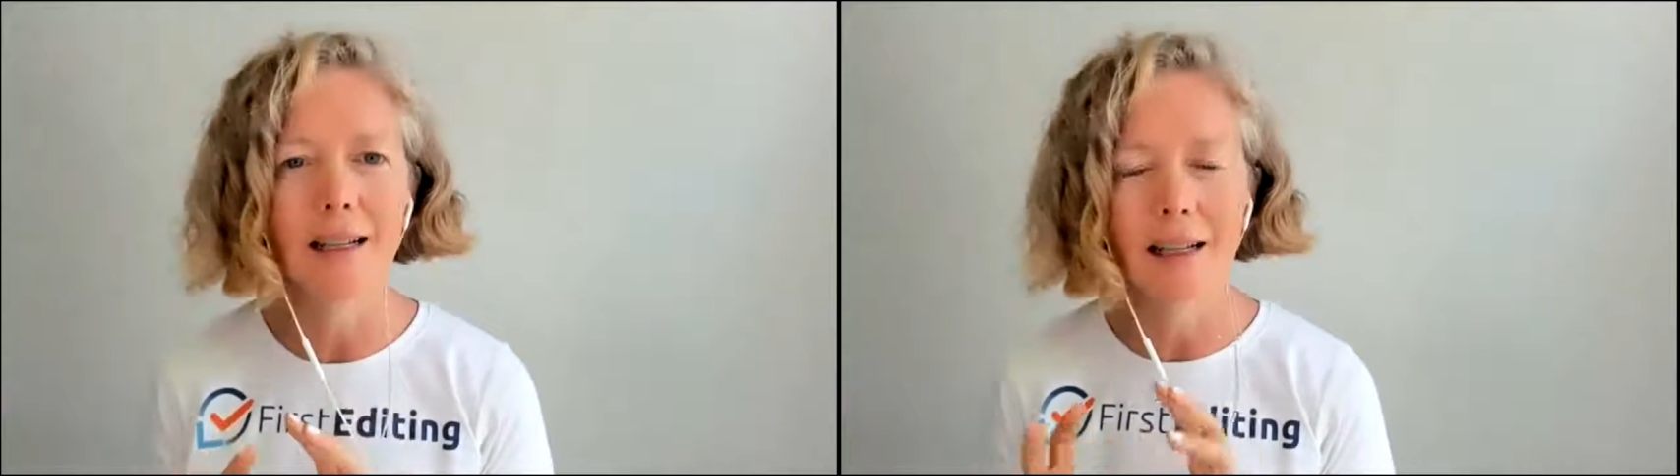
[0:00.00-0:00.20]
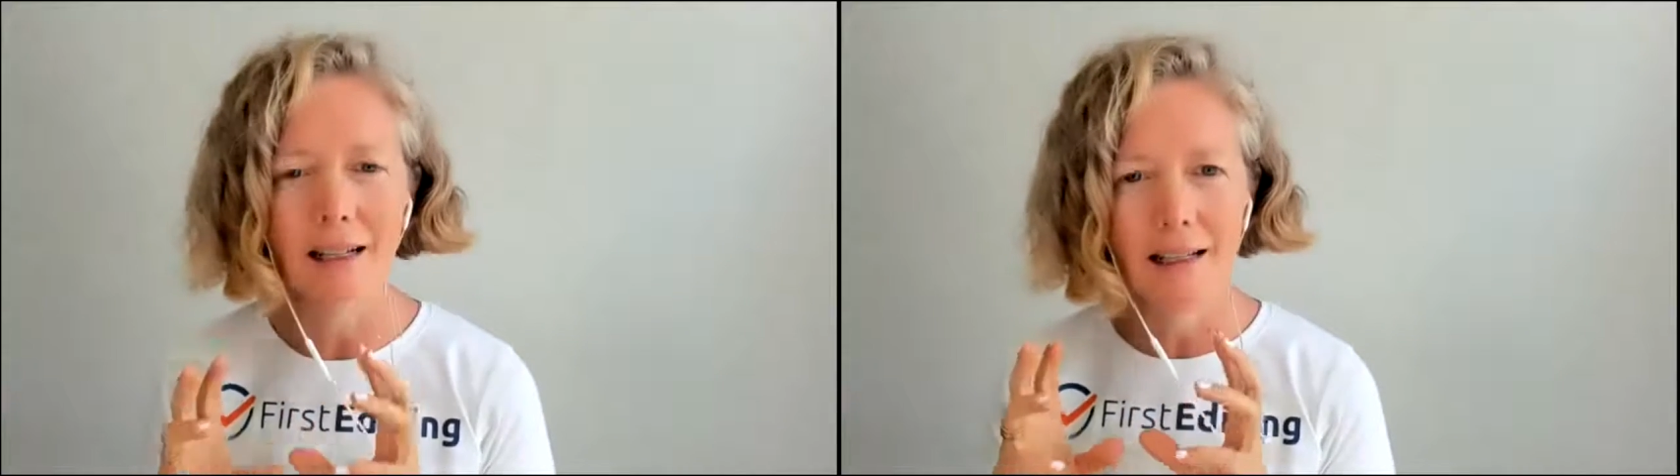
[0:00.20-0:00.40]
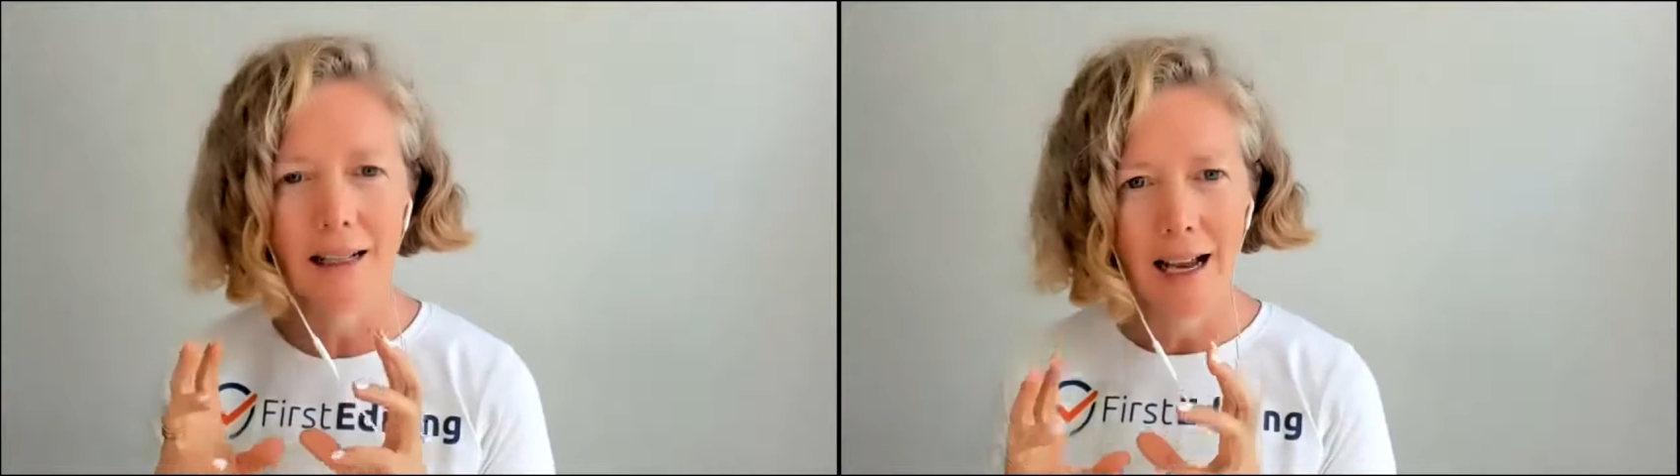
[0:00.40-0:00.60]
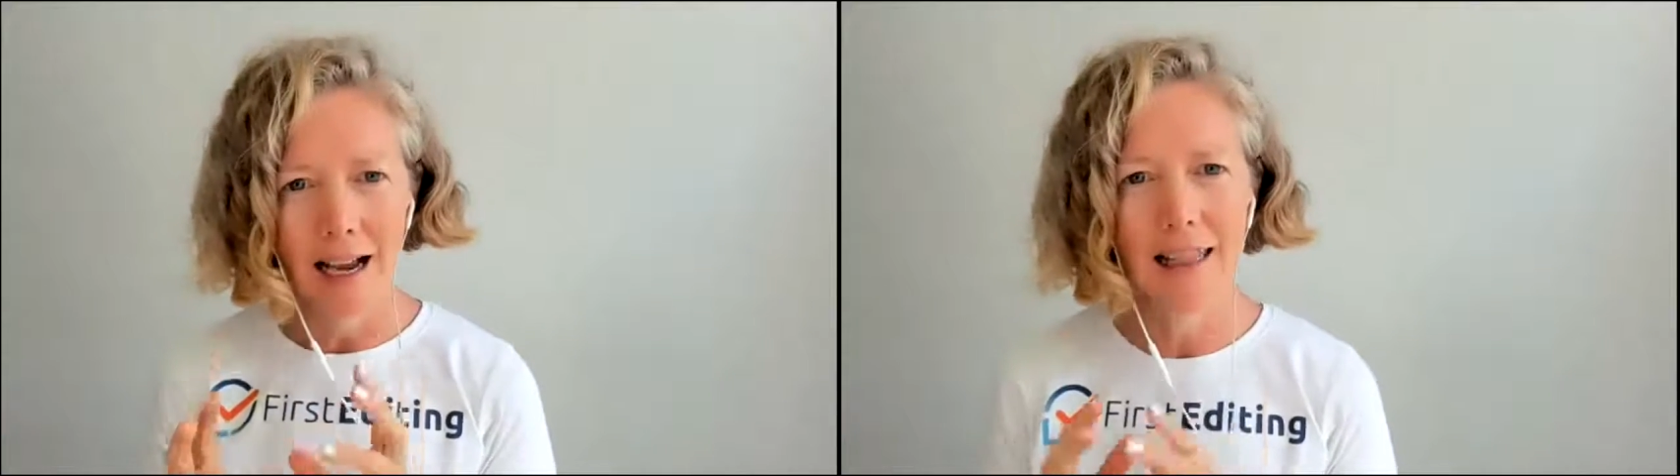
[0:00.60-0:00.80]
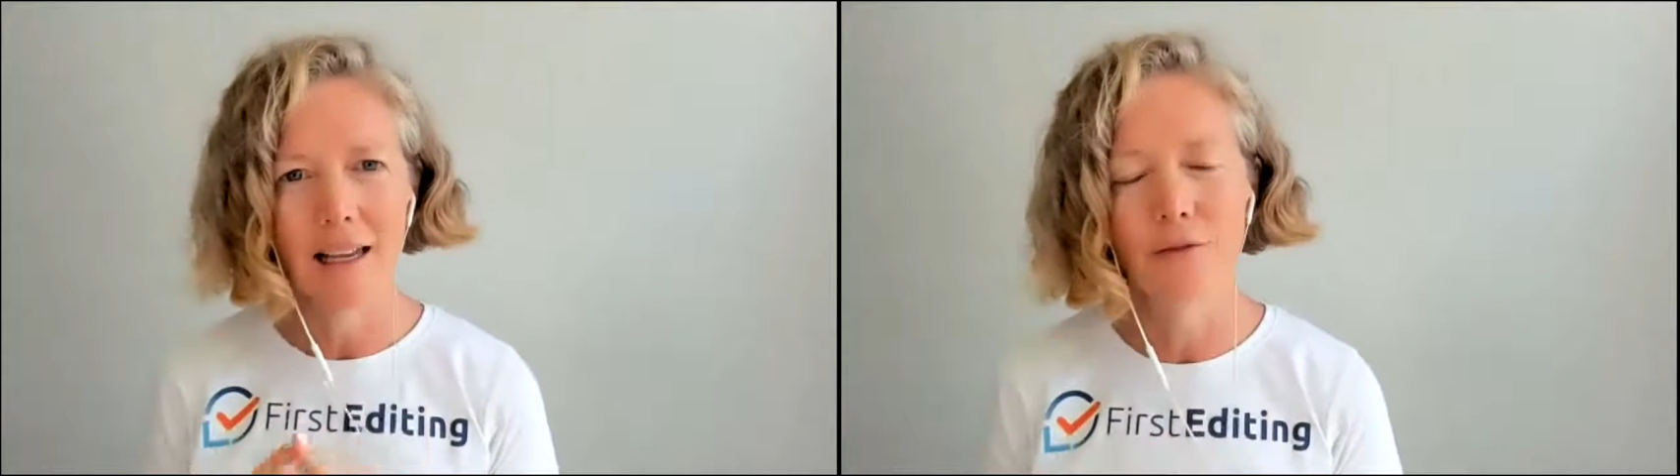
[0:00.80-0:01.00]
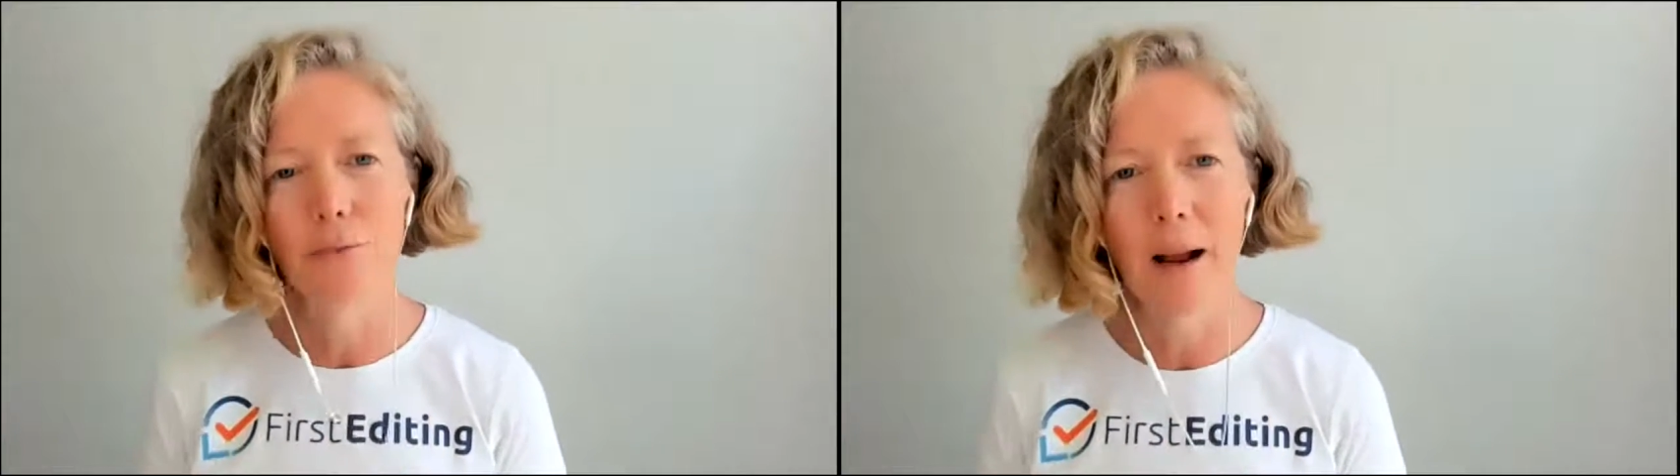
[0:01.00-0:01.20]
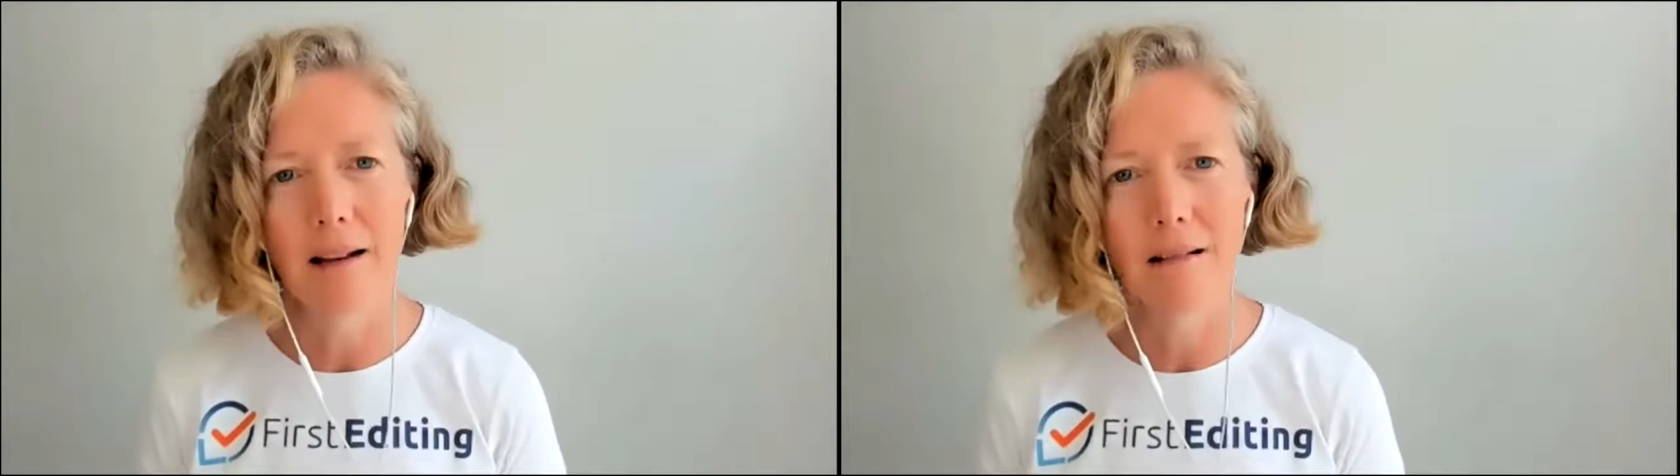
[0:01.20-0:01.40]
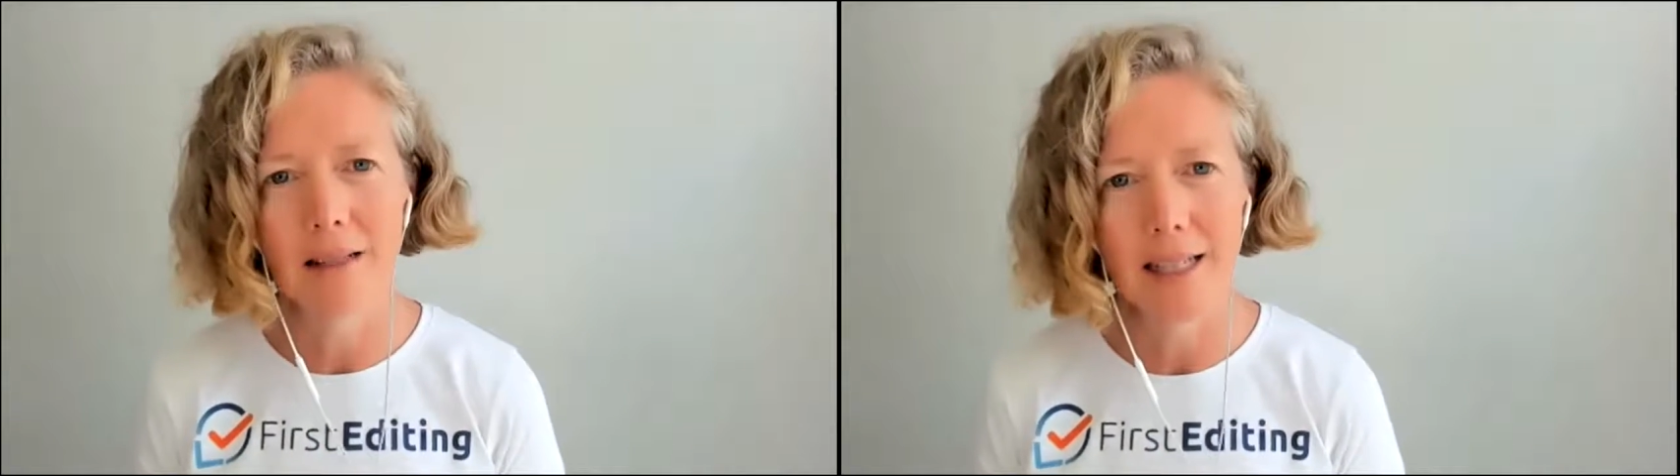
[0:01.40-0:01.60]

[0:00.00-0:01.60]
And I think for writers,